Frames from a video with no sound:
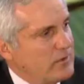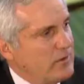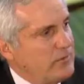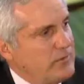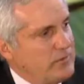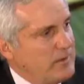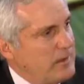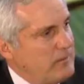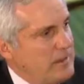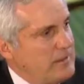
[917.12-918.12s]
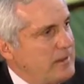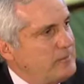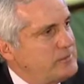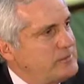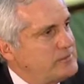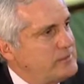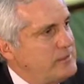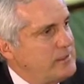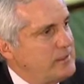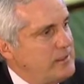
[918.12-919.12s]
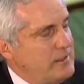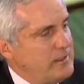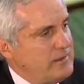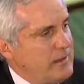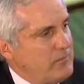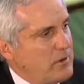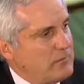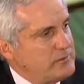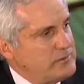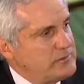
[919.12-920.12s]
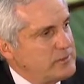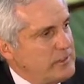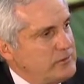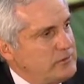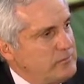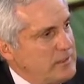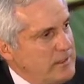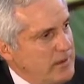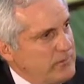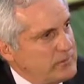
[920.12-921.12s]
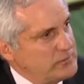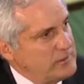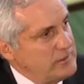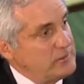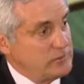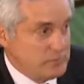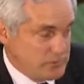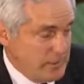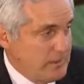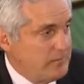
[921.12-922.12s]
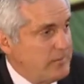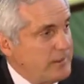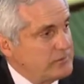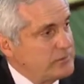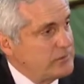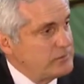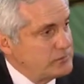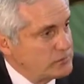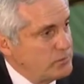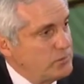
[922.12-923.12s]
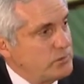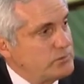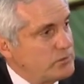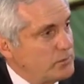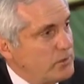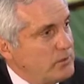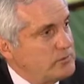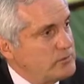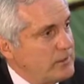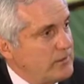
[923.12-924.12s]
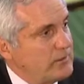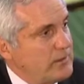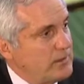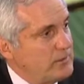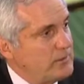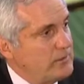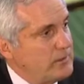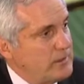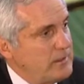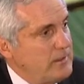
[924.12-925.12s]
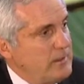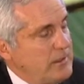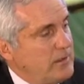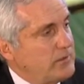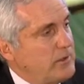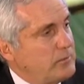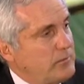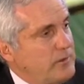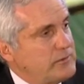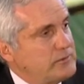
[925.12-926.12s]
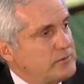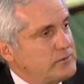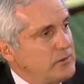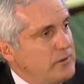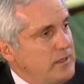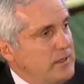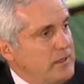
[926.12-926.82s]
growth. You've come out many times to see that marvelous installation, but now there's some state impacts there to schools, to roads, to healthcare, to healthcare professionals. So